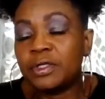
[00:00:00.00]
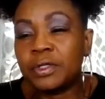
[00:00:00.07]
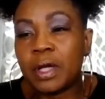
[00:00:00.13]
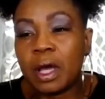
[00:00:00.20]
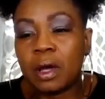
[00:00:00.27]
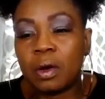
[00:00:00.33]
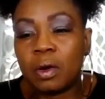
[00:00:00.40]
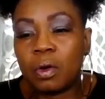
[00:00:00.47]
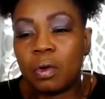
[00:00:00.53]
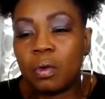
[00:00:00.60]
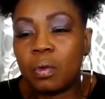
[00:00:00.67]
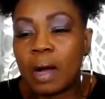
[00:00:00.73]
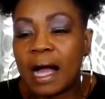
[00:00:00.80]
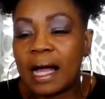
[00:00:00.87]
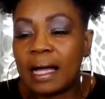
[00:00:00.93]

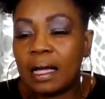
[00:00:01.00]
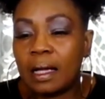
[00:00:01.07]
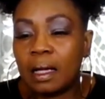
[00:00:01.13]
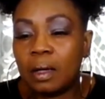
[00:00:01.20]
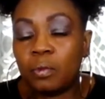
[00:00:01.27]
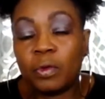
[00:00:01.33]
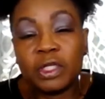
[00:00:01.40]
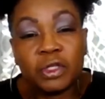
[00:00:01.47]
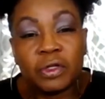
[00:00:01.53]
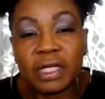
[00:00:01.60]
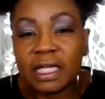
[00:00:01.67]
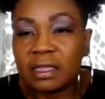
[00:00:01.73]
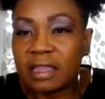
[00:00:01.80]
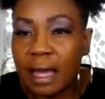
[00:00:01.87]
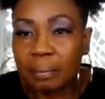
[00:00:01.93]
When
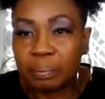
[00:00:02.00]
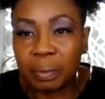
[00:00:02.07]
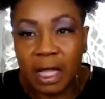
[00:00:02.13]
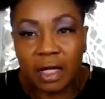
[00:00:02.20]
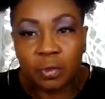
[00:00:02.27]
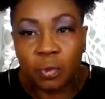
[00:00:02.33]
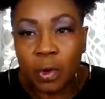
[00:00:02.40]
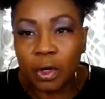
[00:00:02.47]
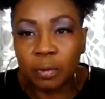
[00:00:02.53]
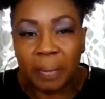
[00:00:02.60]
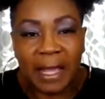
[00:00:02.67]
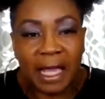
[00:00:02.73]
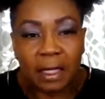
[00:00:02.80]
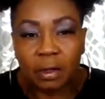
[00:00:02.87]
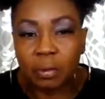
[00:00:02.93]
you get that blood
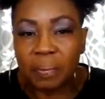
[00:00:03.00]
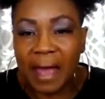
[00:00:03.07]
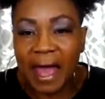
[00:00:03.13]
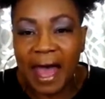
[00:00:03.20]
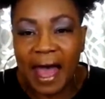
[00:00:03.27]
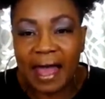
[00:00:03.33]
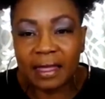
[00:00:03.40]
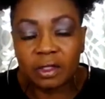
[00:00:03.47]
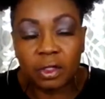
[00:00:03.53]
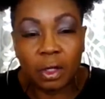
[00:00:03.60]
work panel back,